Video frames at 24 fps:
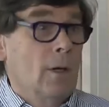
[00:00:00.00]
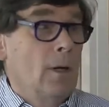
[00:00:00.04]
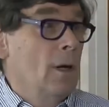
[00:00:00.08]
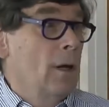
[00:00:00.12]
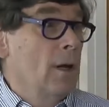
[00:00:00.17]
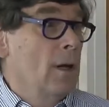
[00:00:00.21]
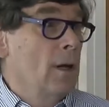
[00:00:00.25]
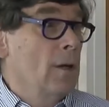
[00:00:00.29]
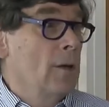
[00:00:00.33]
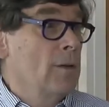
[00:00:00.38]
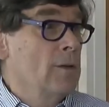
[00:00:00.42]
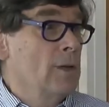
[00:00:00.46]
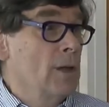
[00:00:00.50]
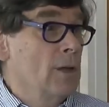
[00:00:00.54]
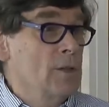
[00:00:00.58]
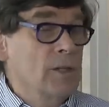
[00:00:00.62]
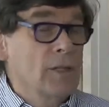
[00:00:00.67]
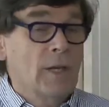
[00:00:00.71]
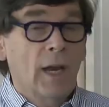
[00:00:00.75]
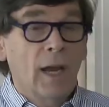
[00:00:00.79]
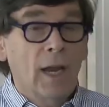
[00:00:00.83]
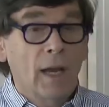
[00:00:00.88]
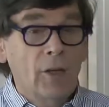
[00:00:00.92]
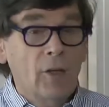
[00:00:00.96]
Uh, does
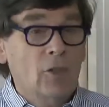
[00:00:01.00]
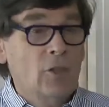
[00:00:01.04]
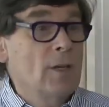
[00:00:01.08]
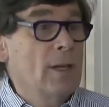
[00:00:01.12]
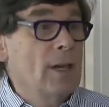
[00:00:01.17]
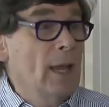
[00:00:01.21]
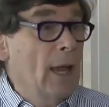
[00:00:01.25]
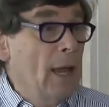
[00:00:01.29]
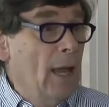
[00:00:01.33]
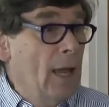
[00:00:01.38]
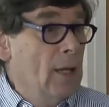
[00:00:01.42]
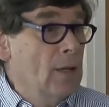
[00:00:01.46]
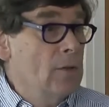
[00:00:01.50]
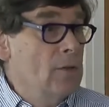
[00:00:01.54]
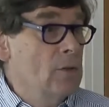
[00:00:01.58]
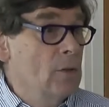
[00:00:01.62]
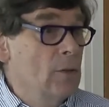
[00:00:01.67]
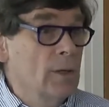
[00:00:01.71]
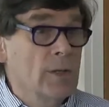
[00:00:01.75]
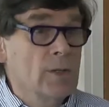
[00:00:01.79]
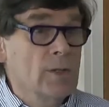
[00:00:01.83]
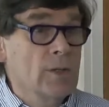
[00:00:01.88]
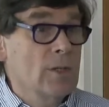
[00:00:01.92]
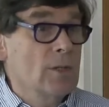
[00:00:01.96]
it actually add
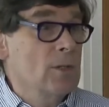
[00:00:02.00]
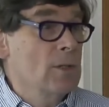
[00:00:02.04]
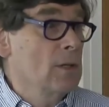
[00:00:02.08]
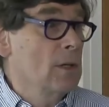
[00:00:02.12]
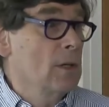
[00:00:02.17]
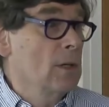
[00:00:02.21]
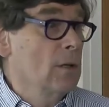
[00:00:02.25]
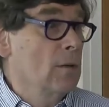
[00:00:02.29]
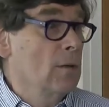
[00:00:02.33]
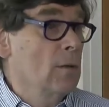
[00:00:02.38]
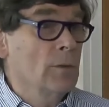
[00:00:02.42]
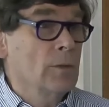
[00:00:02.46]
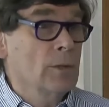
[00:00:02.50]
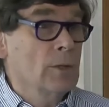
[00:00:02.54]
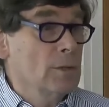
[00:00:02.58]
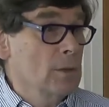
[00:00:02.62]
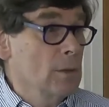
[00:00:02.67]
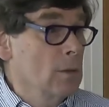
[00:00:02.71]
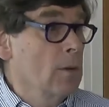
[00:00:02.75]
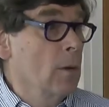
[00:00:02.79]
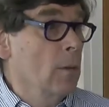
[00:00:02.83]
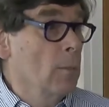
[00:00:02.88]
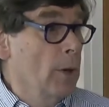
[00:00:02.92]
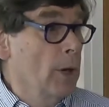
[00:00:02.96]
to existing? Does
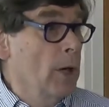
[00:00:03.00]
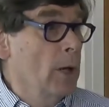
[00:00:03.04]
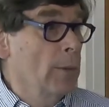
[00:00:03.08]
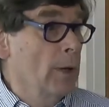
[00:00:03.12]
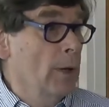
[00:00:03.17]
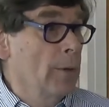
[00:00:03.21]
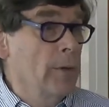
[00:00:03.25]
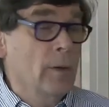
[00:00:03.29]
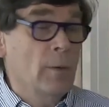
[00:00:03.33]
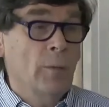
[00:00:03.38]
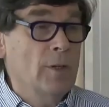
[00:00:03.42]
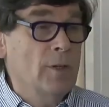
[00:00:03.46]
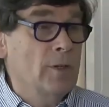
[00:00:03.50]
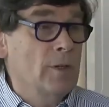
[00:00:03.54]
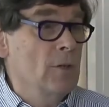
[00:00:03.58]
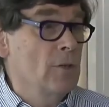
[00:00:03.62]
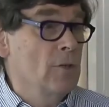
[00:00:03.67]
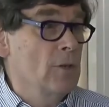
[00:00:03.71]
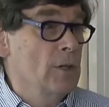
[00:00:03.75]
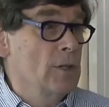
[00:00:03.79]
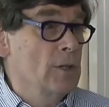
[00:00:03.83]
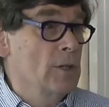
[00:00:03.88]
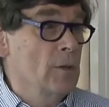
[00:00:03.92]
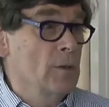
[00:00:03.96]
it, you know, blah, blah. They weren't
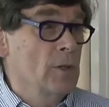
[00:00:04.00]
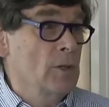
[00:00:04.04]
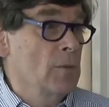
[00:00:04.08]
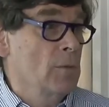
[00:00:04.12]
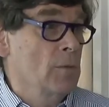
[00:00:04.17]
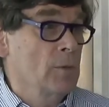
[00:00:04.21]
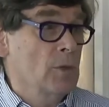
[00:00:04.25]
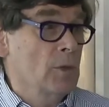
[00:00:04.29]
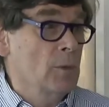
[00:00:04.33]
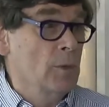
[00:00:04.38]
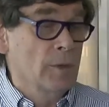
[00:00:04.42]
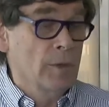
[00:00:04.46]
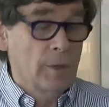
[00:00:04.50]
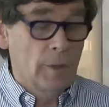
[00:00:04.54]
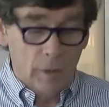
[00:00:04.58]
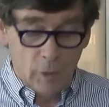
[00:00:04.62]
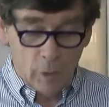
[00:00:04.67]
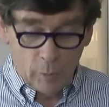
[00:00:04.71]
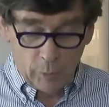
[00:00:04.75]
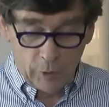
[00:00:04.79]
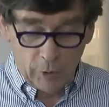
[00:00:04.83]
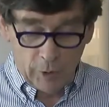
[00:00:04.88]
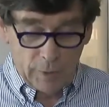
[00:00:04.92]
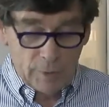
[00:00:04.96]
interested. They just, just wanted to know
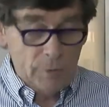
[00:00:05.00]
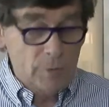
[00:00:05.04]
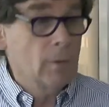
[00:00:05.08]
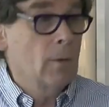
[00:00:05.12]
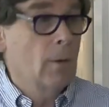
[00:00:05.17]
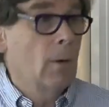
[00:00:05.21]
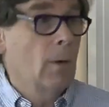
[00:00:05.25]
the price.